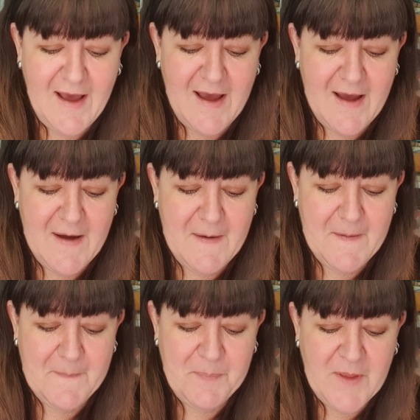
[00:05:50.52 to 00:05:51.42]

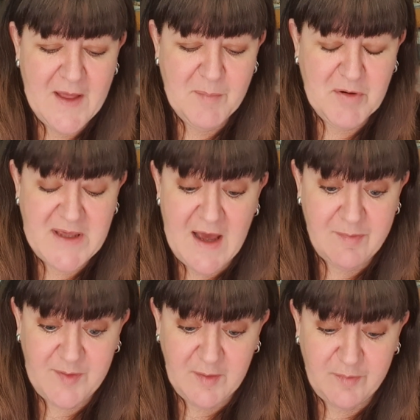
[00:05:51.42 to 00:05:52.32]
But yeah, I
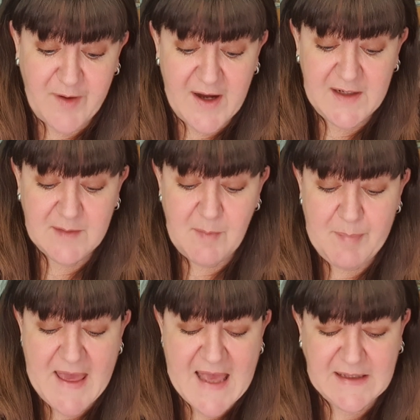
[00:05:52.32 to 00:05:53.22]
feel fine. I'm a
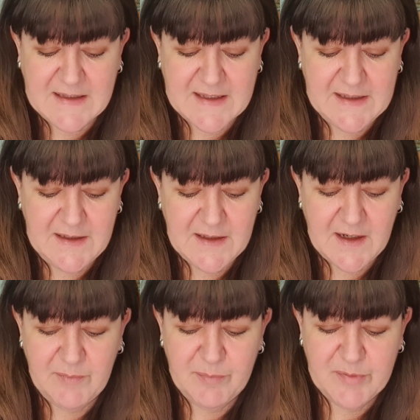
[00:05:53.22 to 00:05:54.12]
bit achy, you
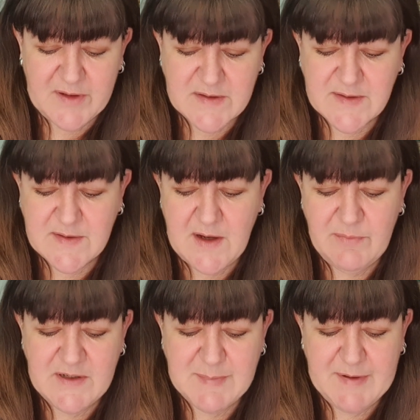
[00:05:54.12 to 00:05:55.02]
know, but that's
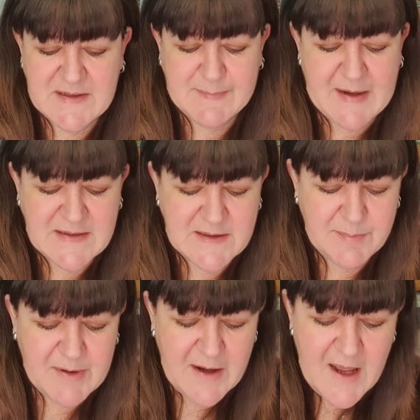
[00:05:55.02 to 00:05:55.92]
only to be
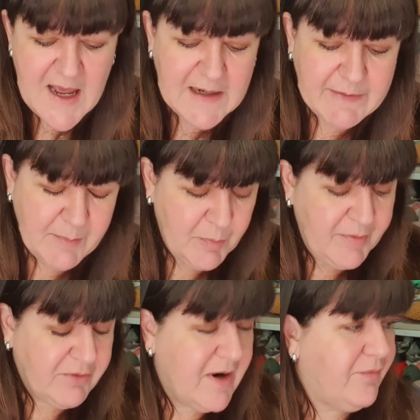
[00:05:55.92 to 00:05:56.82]
expected. But anyway, I'm up
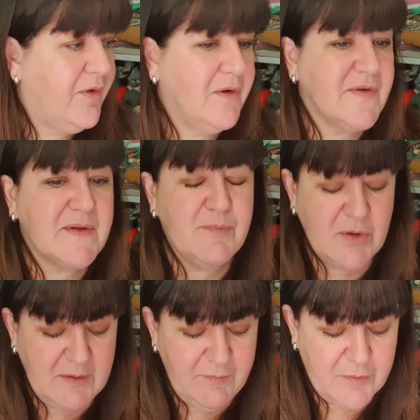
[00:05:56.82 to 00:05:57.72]
in the craft room because I'm
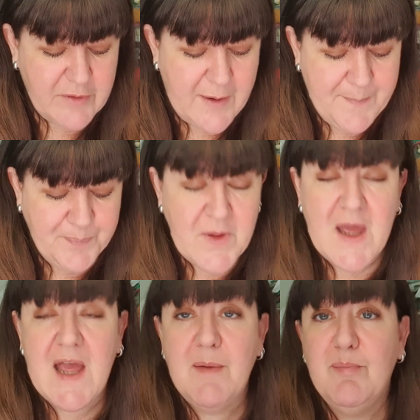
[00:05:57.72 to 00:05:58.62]
looking for
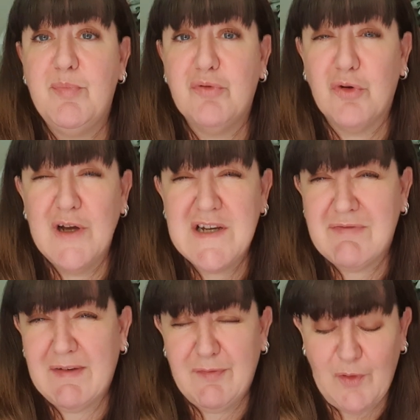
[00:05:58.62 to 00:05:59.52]

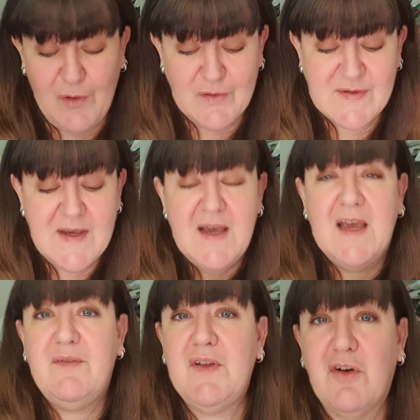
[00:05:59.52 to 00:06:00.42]
embroidery floss.
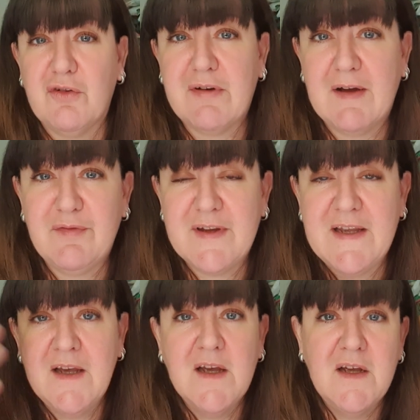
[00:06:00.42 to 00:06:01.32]
If you're not
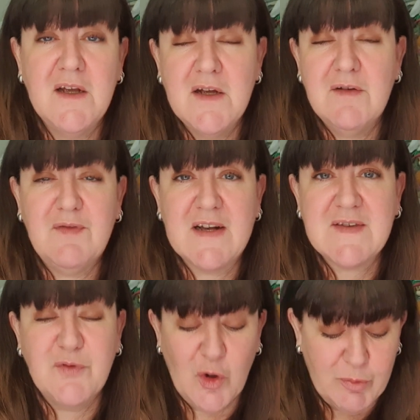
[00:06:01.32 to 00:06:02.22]
crafty,
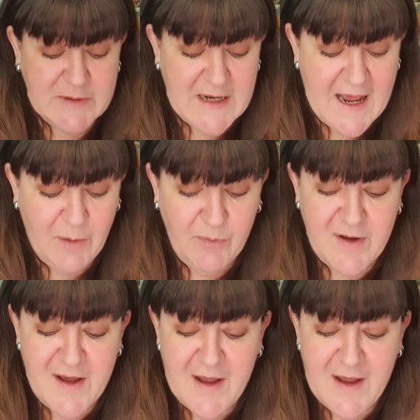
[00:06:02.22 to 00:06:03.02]
fast forward now.